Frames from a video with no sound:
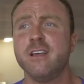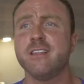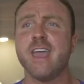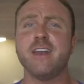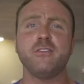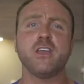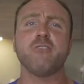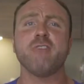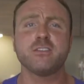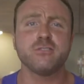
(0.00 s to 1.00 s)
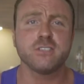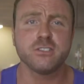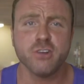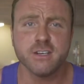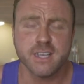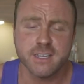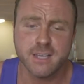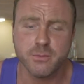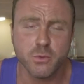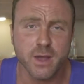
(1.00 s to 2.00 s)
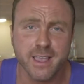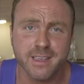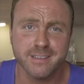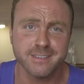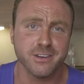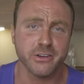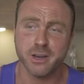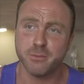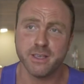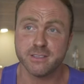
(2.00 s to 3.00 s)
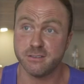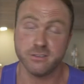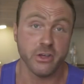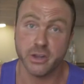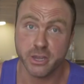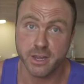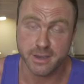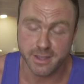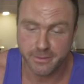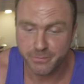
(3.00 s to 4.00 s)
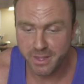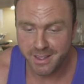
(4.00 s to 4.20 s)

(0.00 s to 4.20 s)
Again, if you go to restaurants and try and take your Tupperware, it's not a good idea.